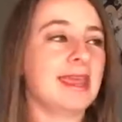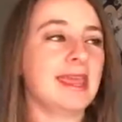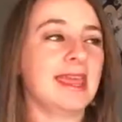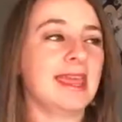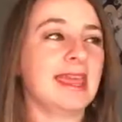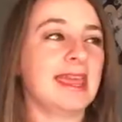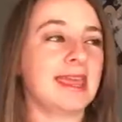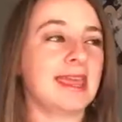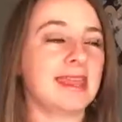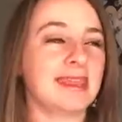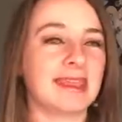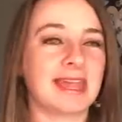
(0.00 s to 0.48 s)

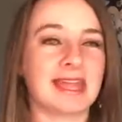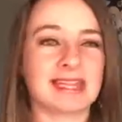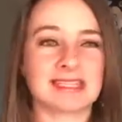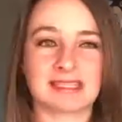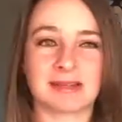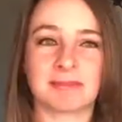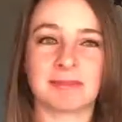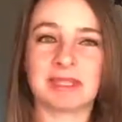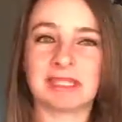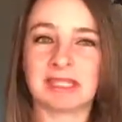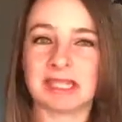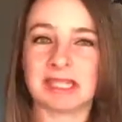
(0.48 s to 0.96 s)
And that's
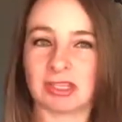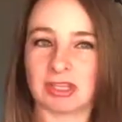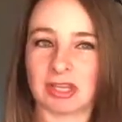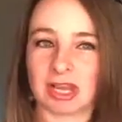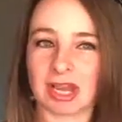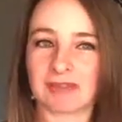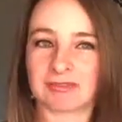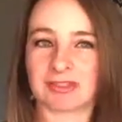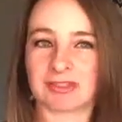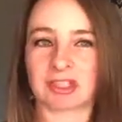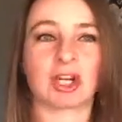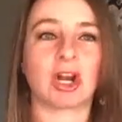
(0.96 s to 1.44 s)
something that you
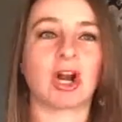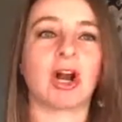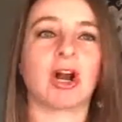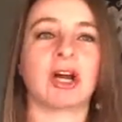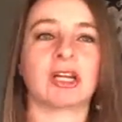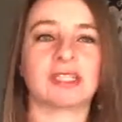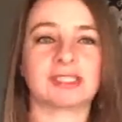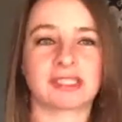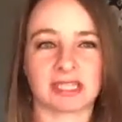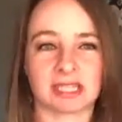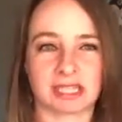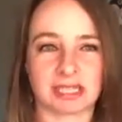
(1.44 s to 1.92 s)
have to
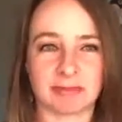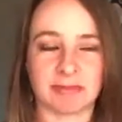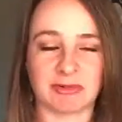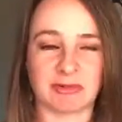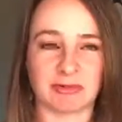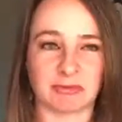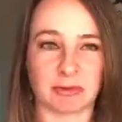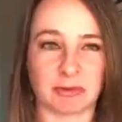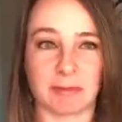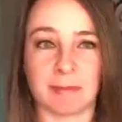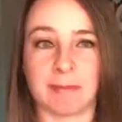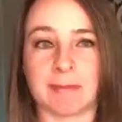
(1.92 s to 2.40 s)
constantly
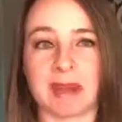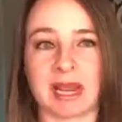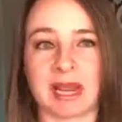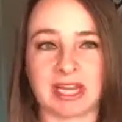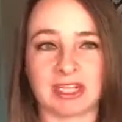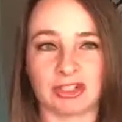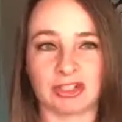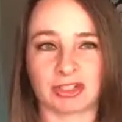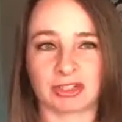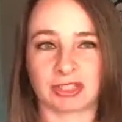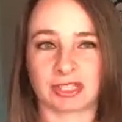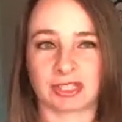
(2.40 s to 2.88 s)

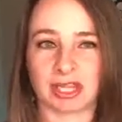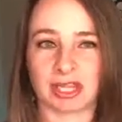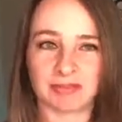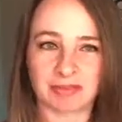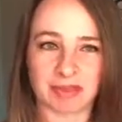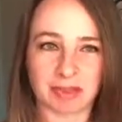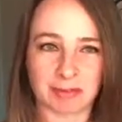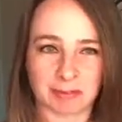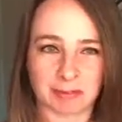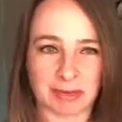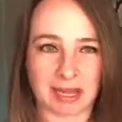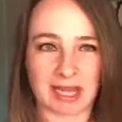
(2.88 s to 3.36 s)
remind yourself,
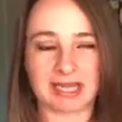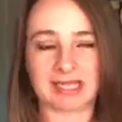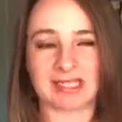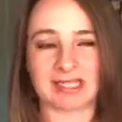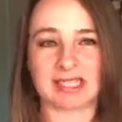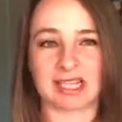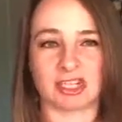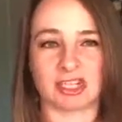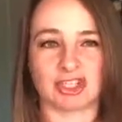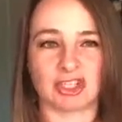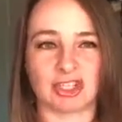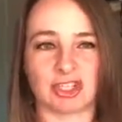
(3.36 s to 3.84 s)
the
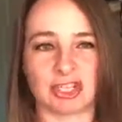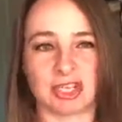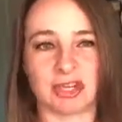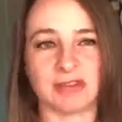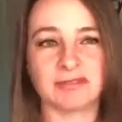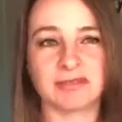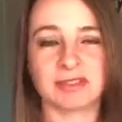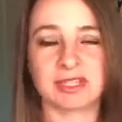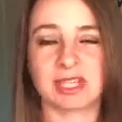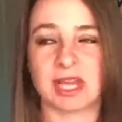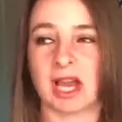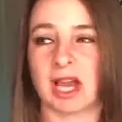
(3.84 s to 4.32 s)
mindset
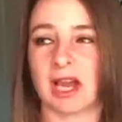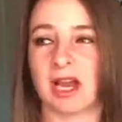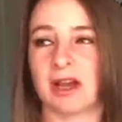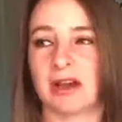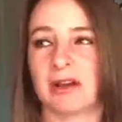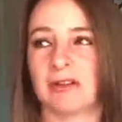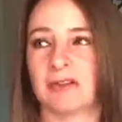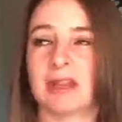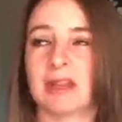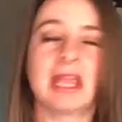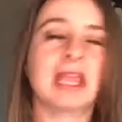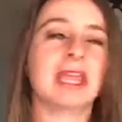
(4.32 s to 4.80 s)
shift
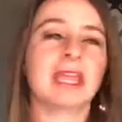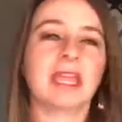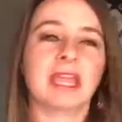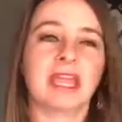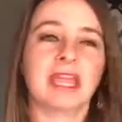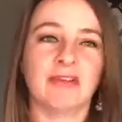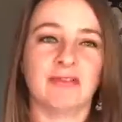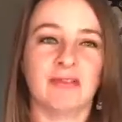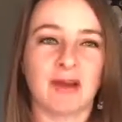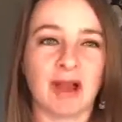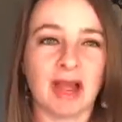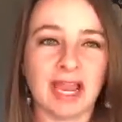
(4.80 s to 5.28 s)
of,
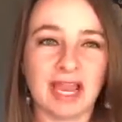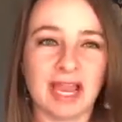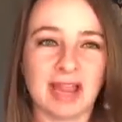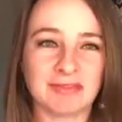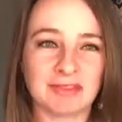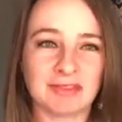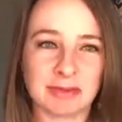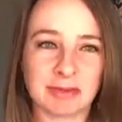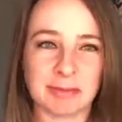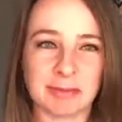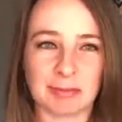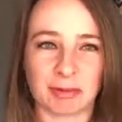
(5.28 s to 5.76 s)
if I
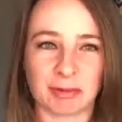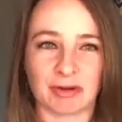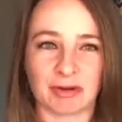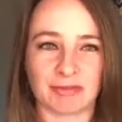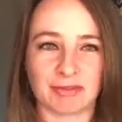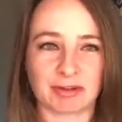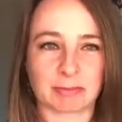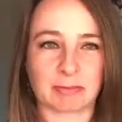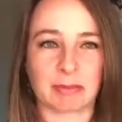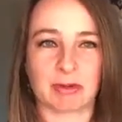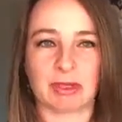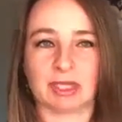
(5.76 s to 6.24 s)
have to be
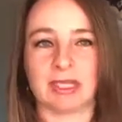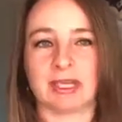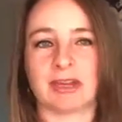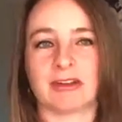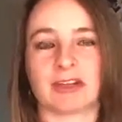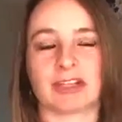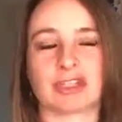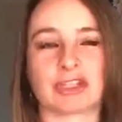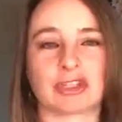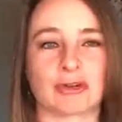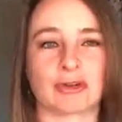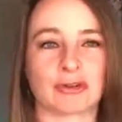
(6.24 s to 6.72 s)
perfect putting
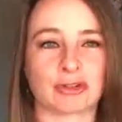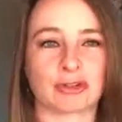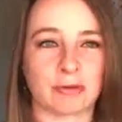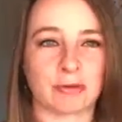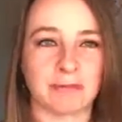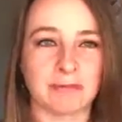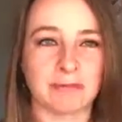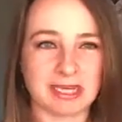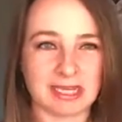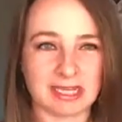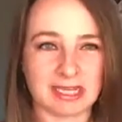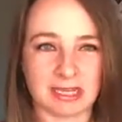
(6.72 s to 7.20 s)
out a social
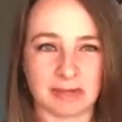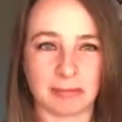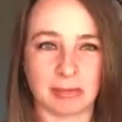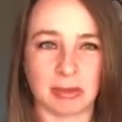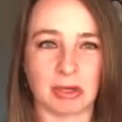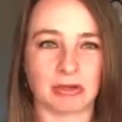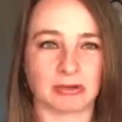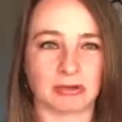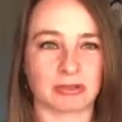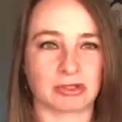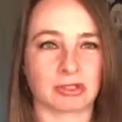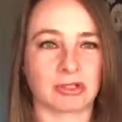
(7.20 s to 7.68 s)
media
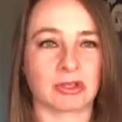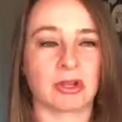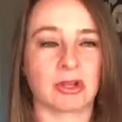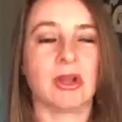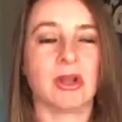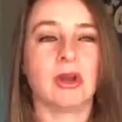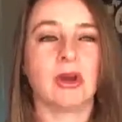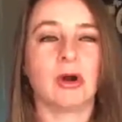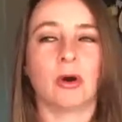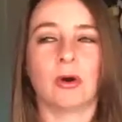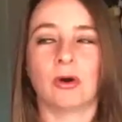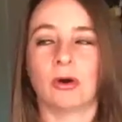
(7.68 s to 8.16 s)
post,
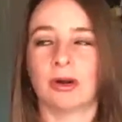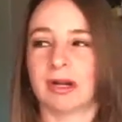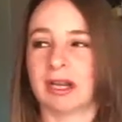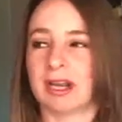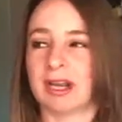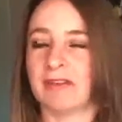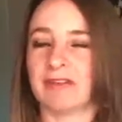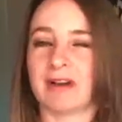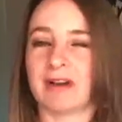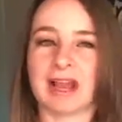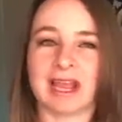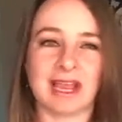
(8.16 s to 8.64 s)
or
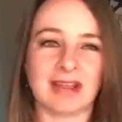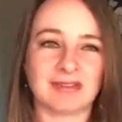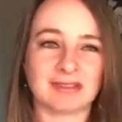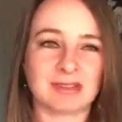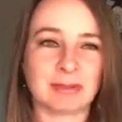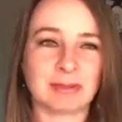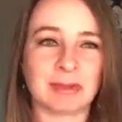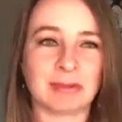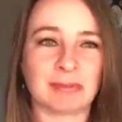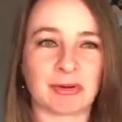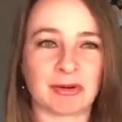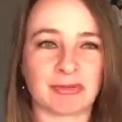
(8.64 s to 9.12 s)
if I have
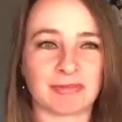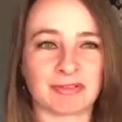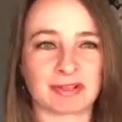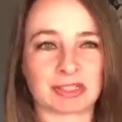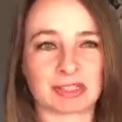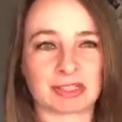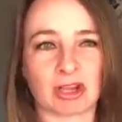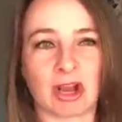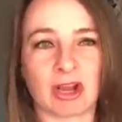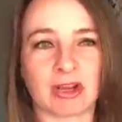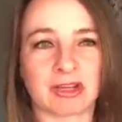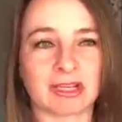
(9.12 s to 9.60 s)
to be
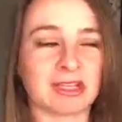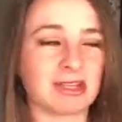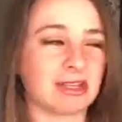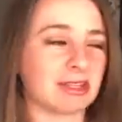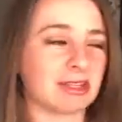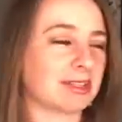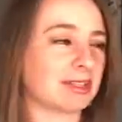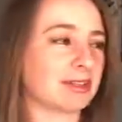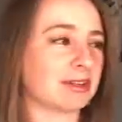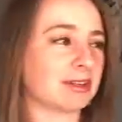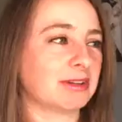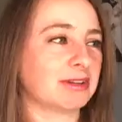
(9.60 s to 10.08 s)
perfect talking
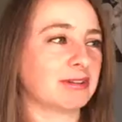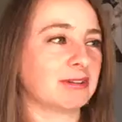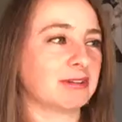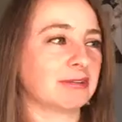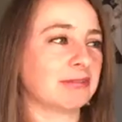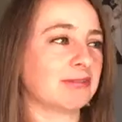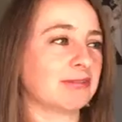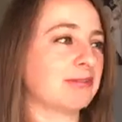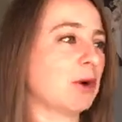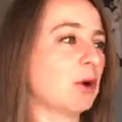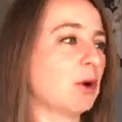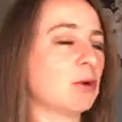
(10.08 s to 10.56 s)
on the
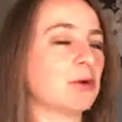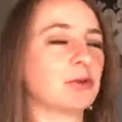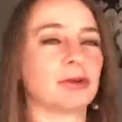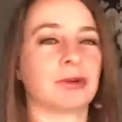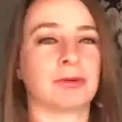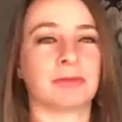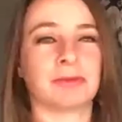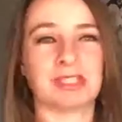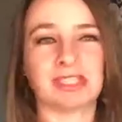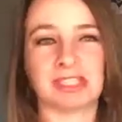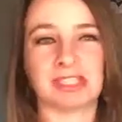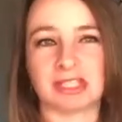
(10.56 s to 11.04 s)
phone
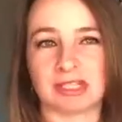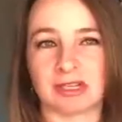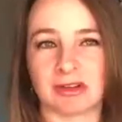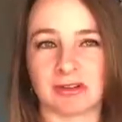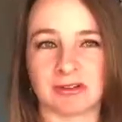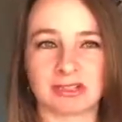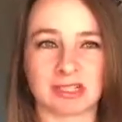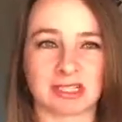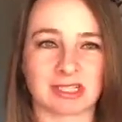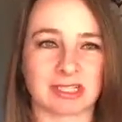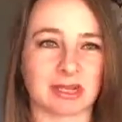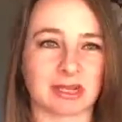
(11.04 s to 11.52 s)
or reaching
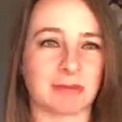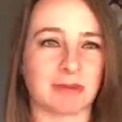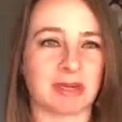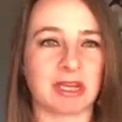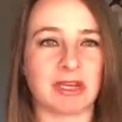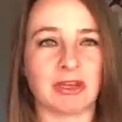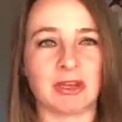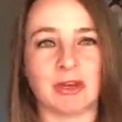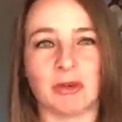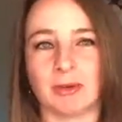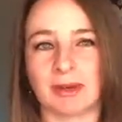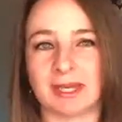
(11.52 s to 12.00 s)
out to someone
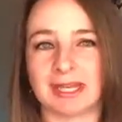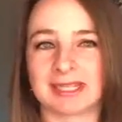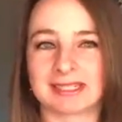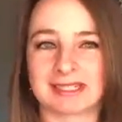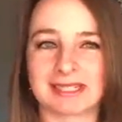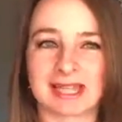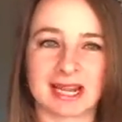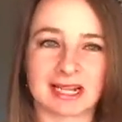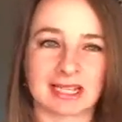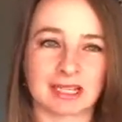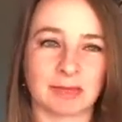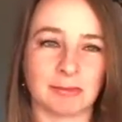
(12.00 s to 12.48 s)
and knowing
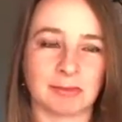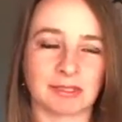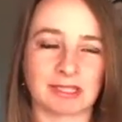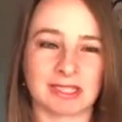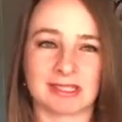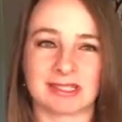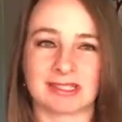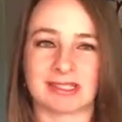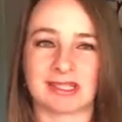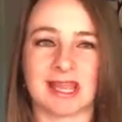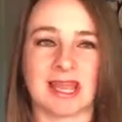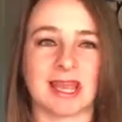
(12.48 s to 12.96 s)
exactly what
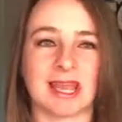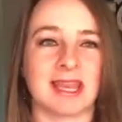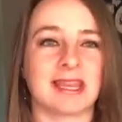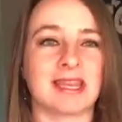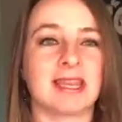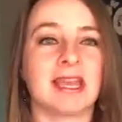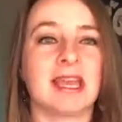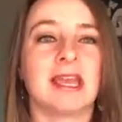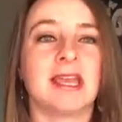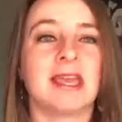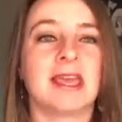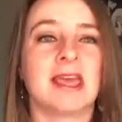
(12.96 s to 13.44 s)
to
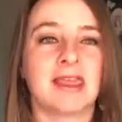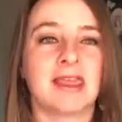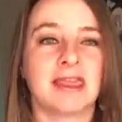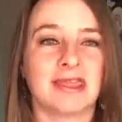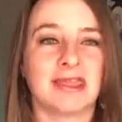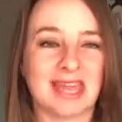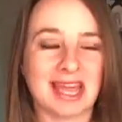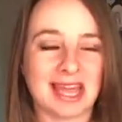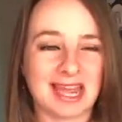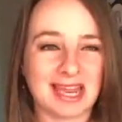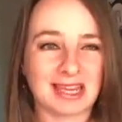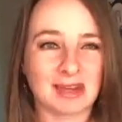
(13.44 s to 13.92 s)
say,
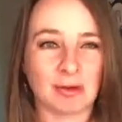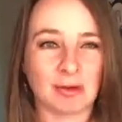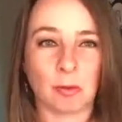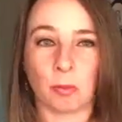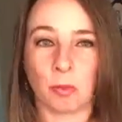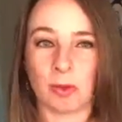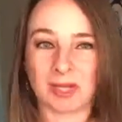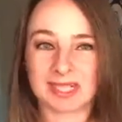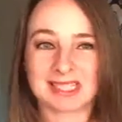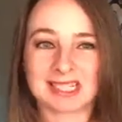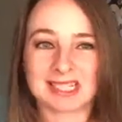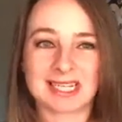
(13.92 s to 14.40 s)
then
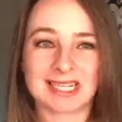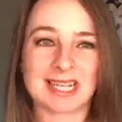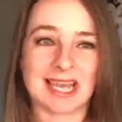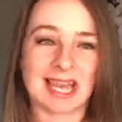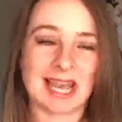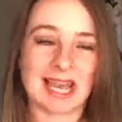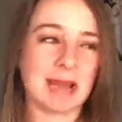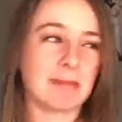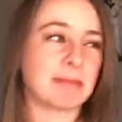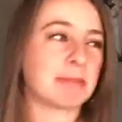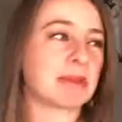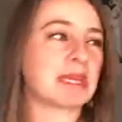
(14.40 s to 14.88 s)
what's going to
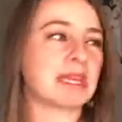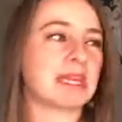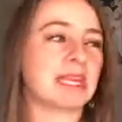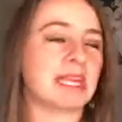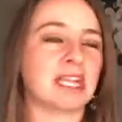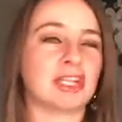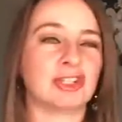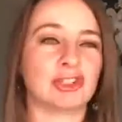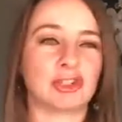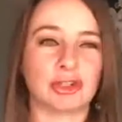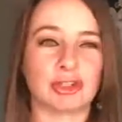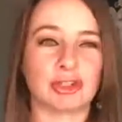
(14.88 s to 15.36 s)
happen
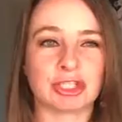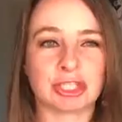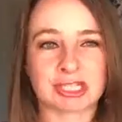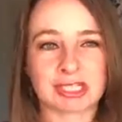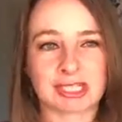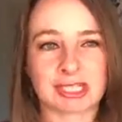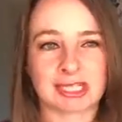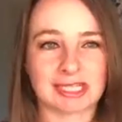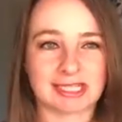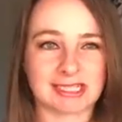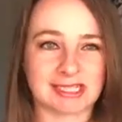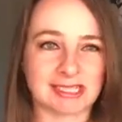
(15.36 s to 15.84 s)
is you're just
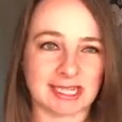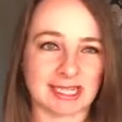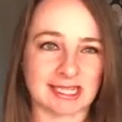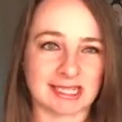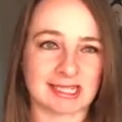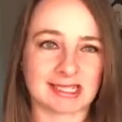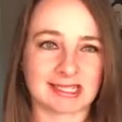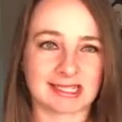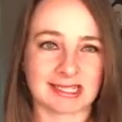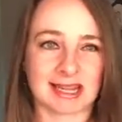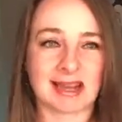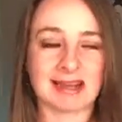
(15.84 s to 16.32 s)
going to stay
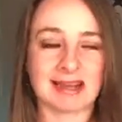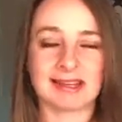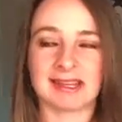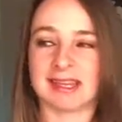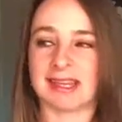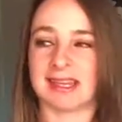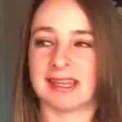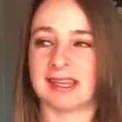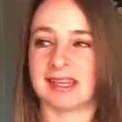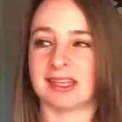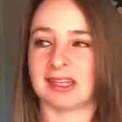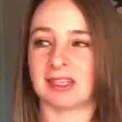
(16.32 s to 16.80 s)
stuck
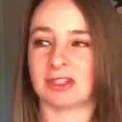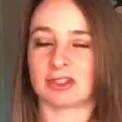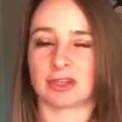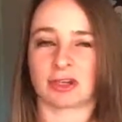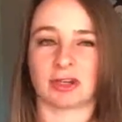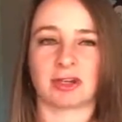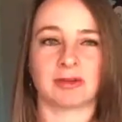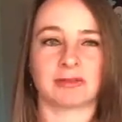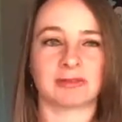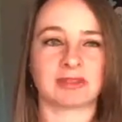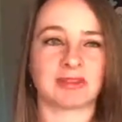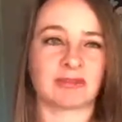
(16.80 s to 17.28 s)
in
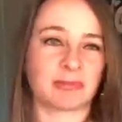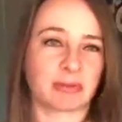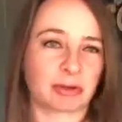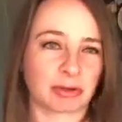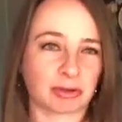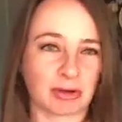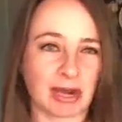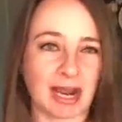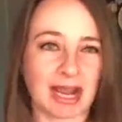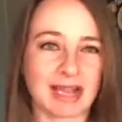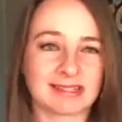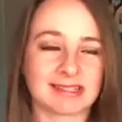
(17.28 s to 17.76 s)
terms of
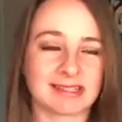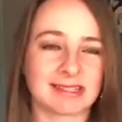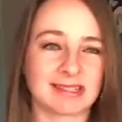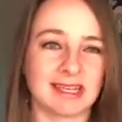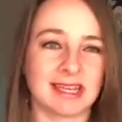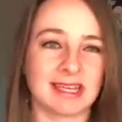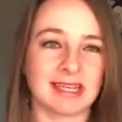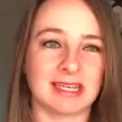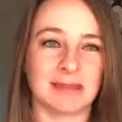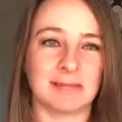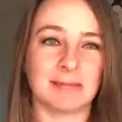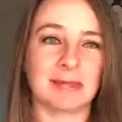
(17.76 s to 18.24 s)

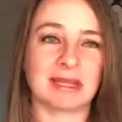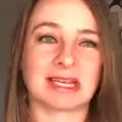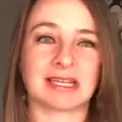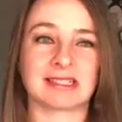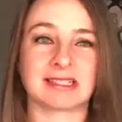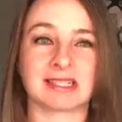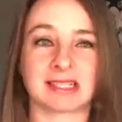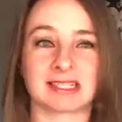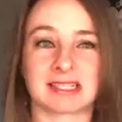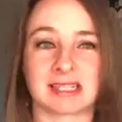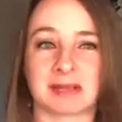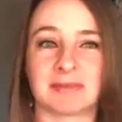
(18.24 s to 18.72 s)
procrastinating
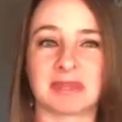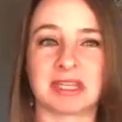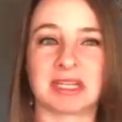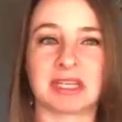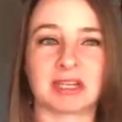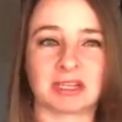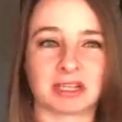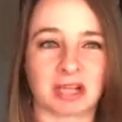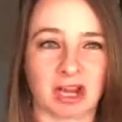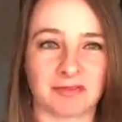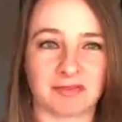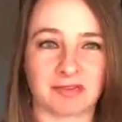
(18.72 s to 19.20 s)
because it's something
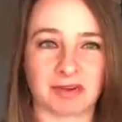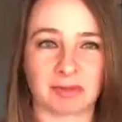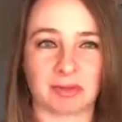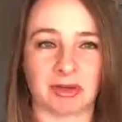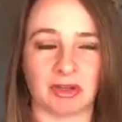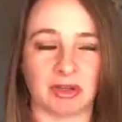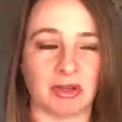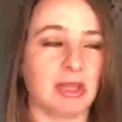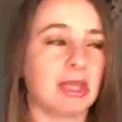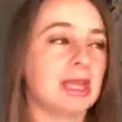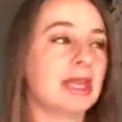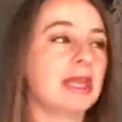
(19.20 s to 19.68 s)

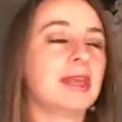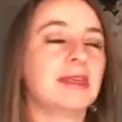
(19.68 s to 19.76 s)
uncomfortable.